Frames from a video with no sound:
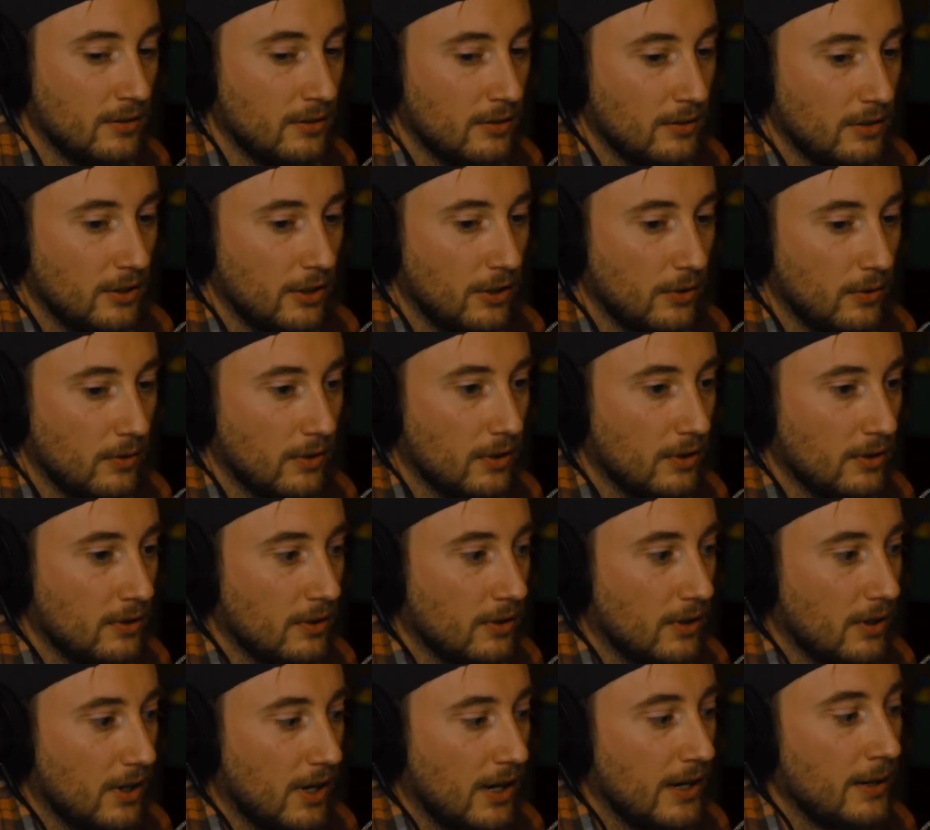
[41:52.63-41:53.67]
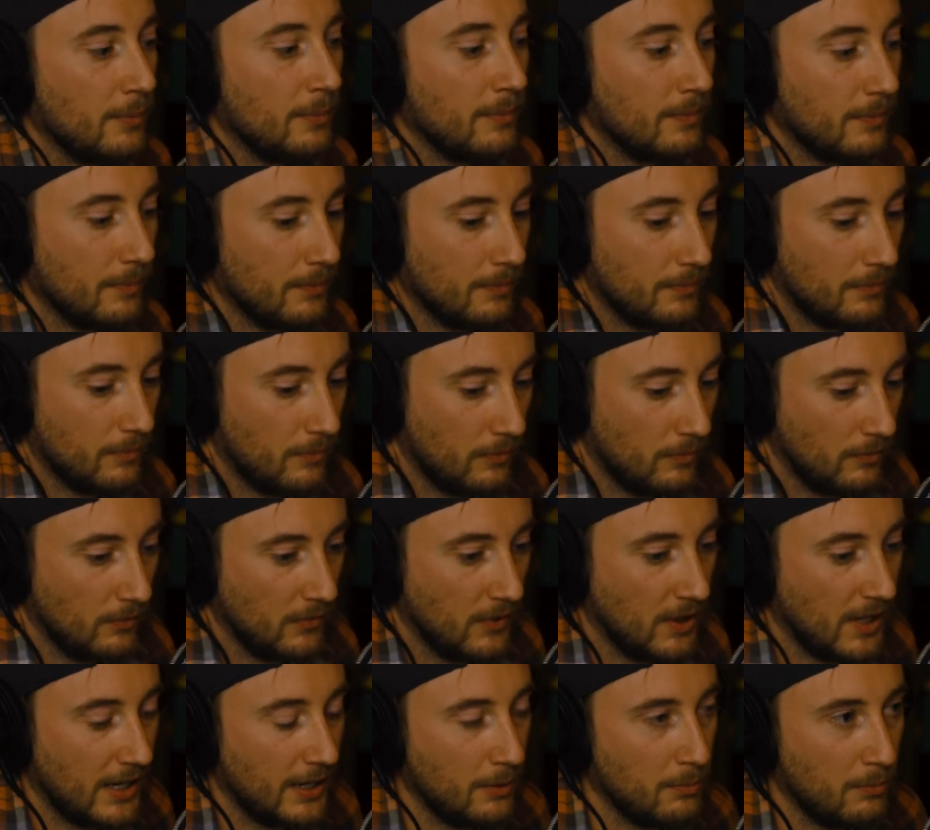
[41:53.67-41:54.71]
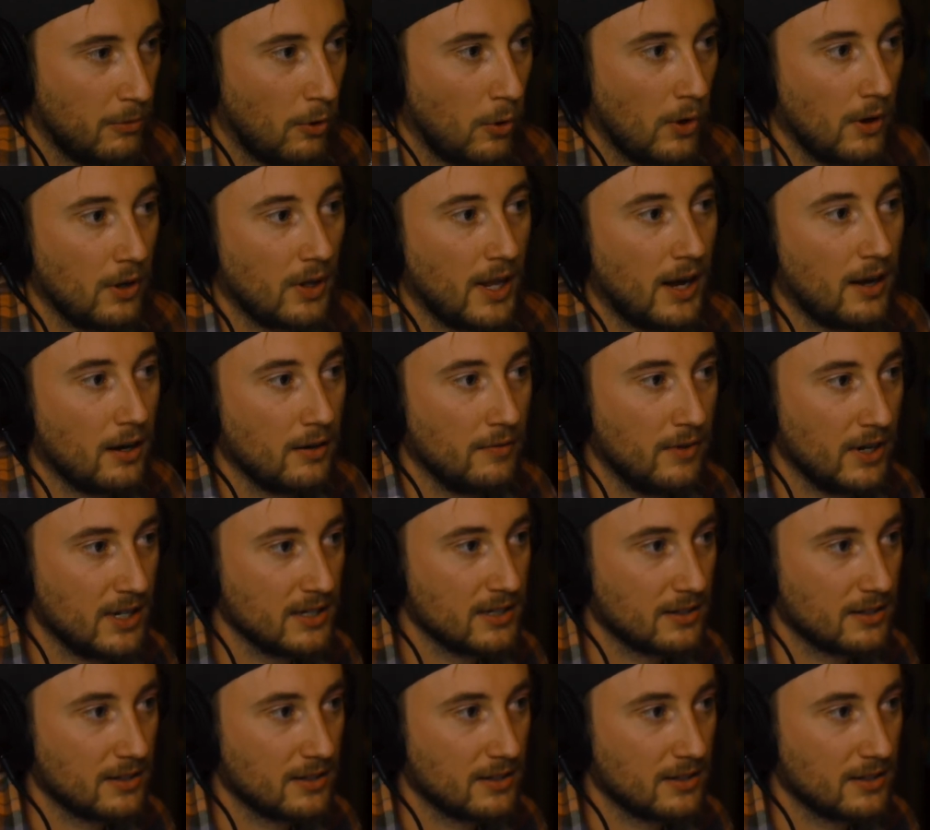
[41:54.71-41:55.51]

you know, kind of let it boil out of us,